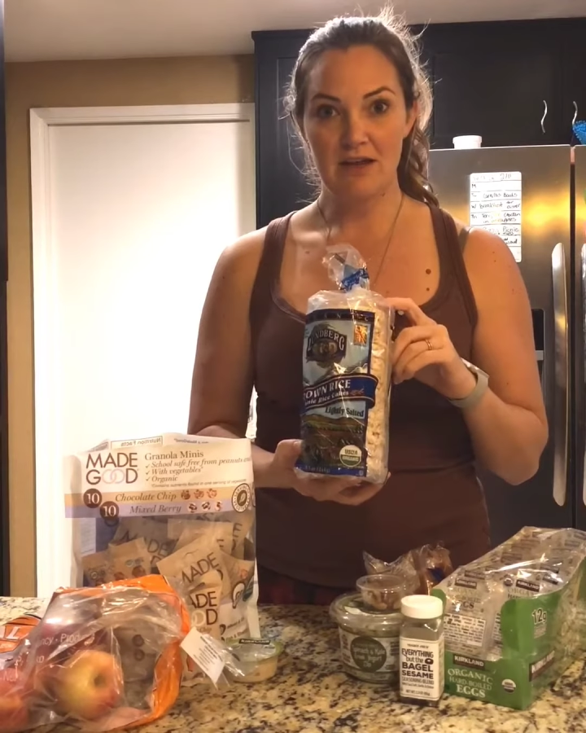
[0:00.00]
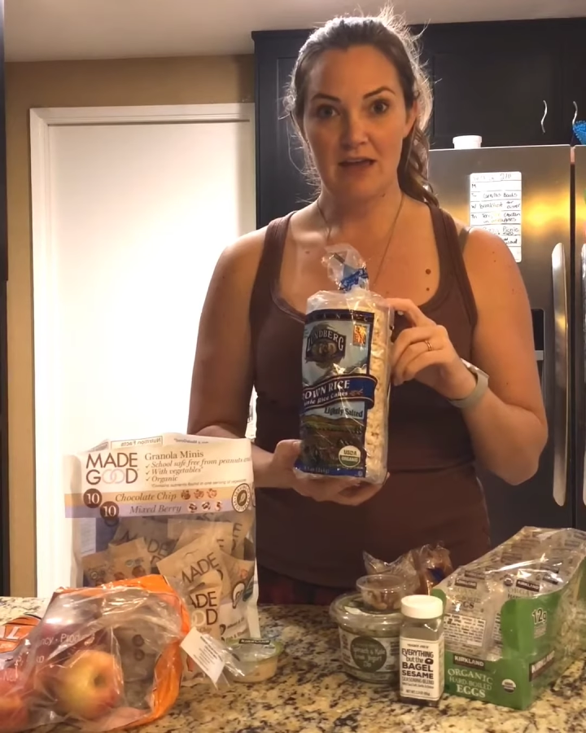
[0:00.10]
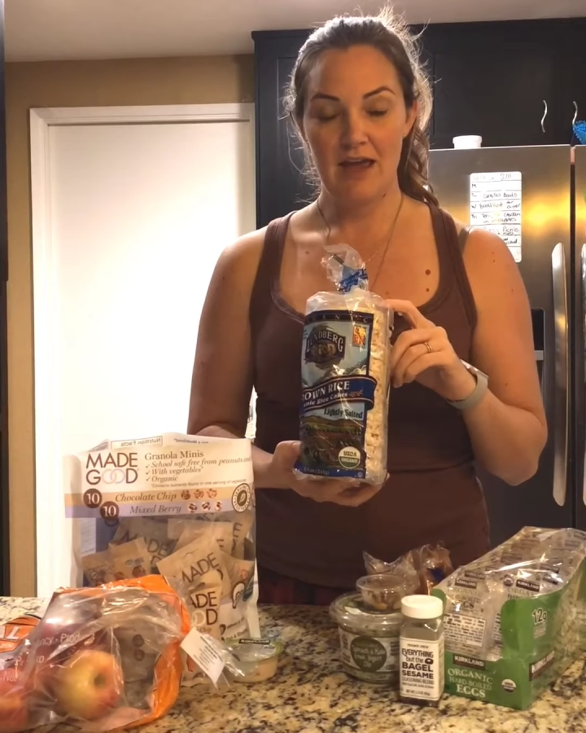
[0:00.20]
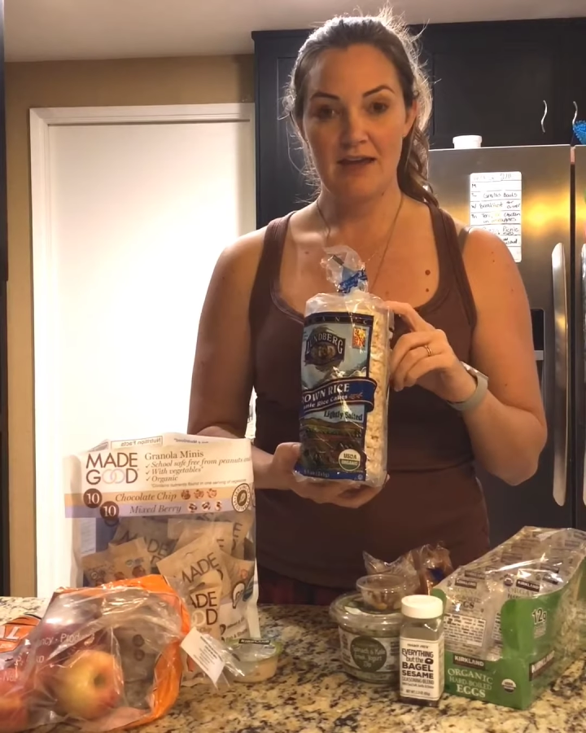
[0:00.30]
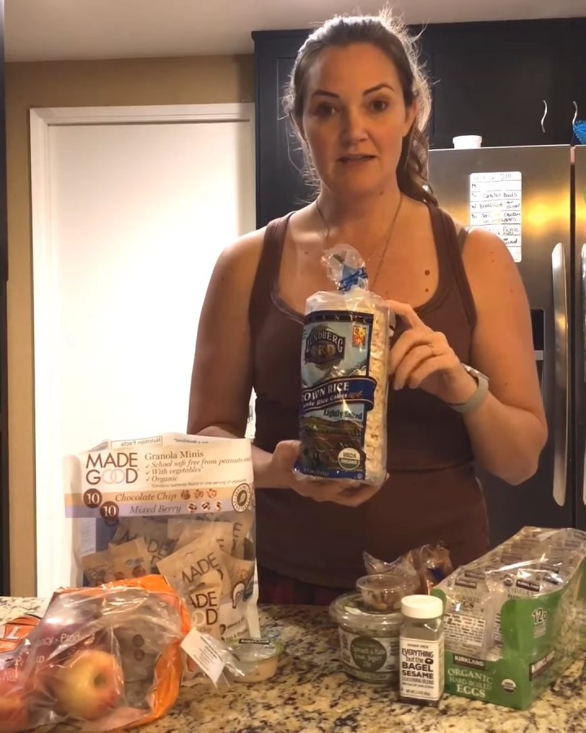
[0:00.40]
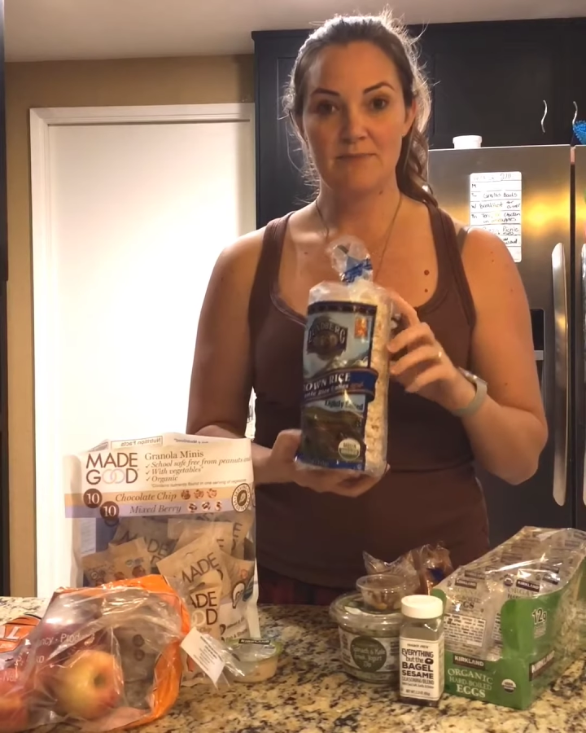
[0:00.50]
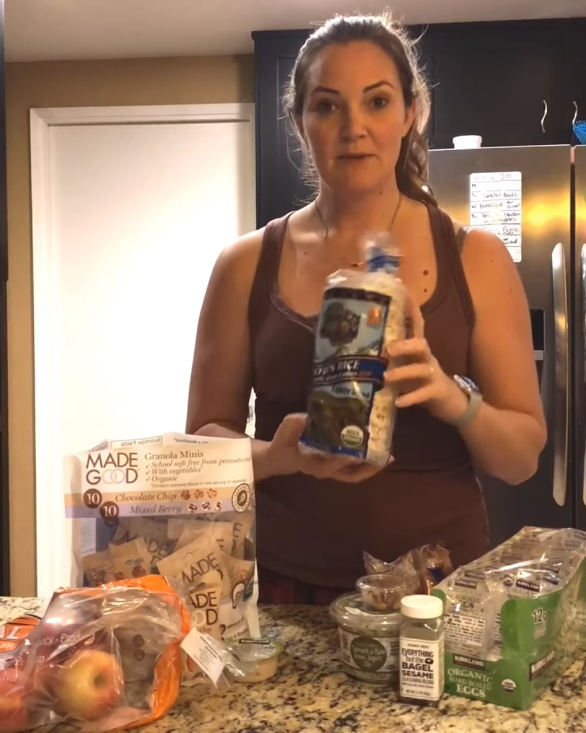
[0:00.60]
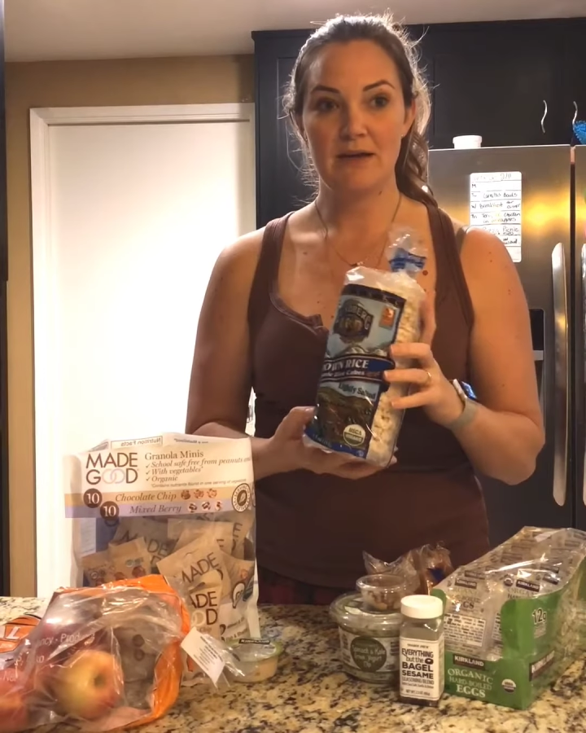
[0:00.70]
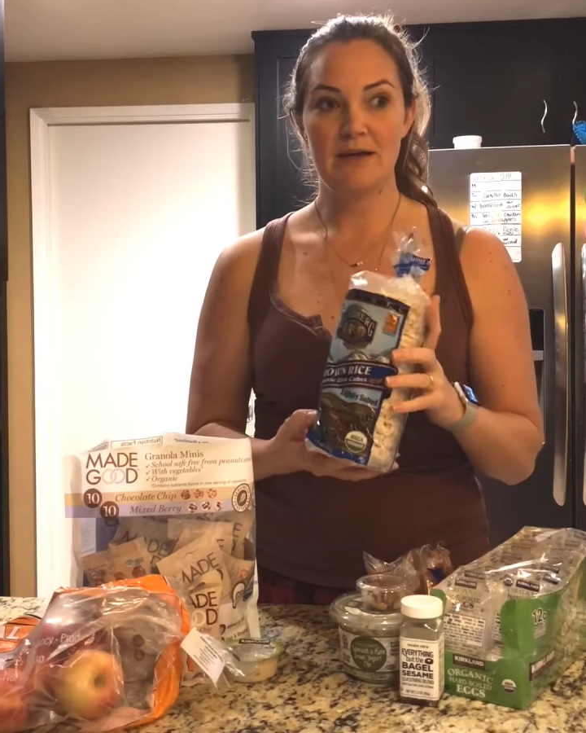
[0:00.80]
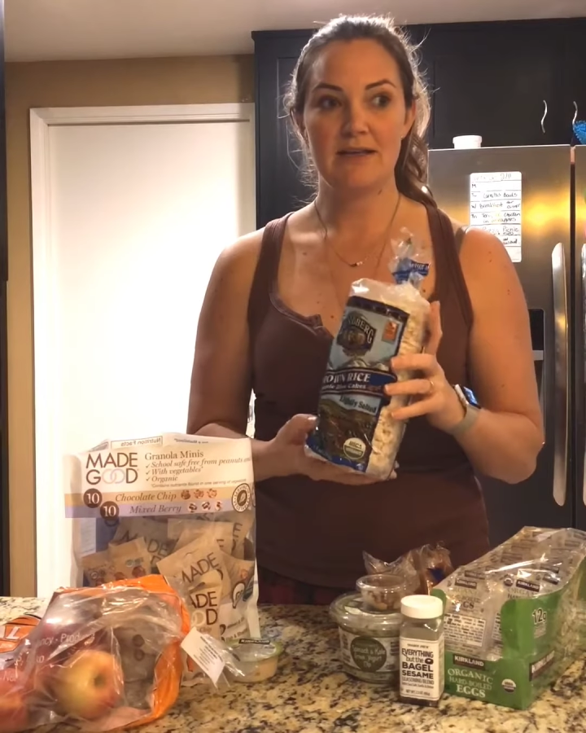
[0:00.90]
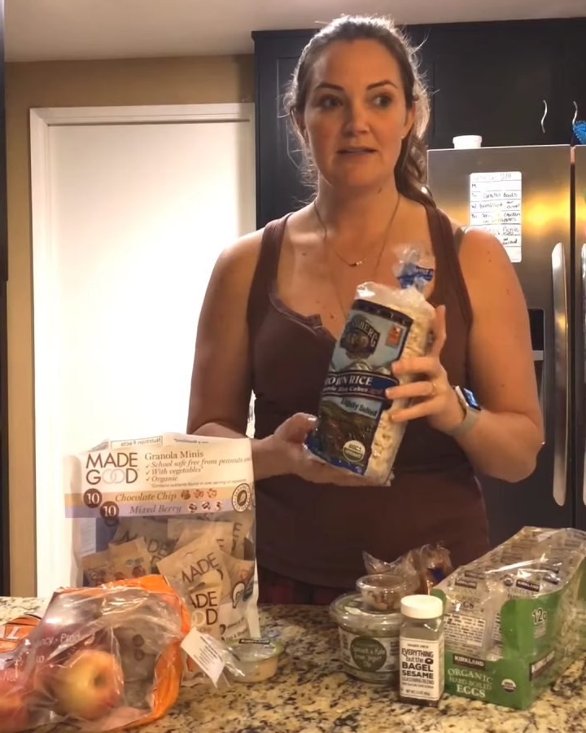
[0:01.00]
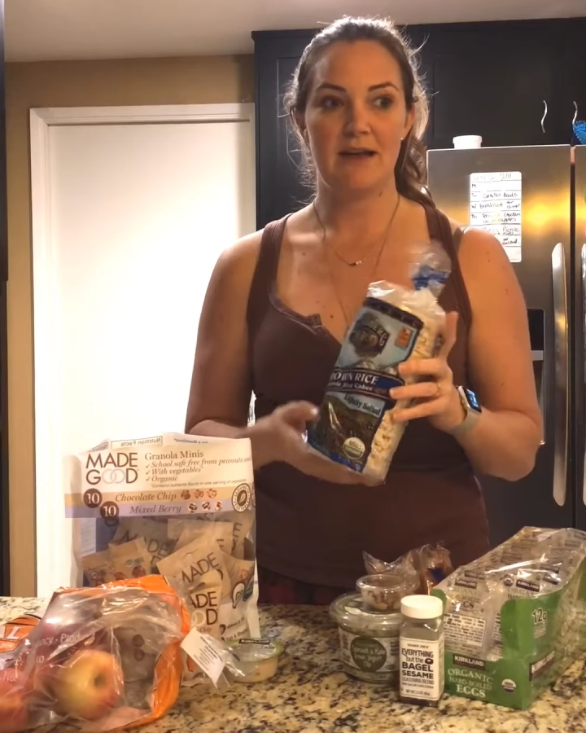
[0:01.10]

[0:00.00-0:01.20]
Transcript: cakes because